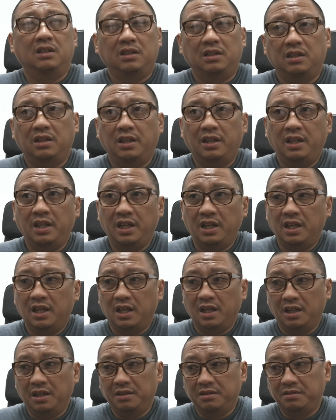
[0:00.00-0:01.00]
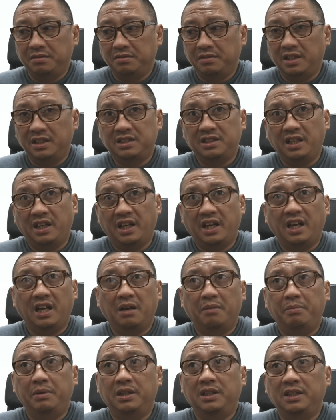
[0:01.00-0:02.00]
the sinking
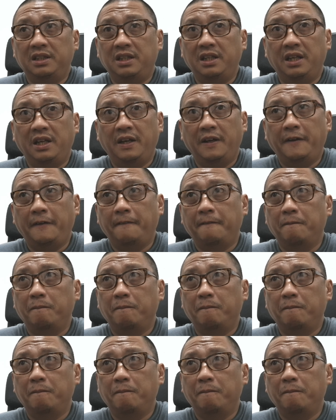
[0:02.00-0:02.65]
ability,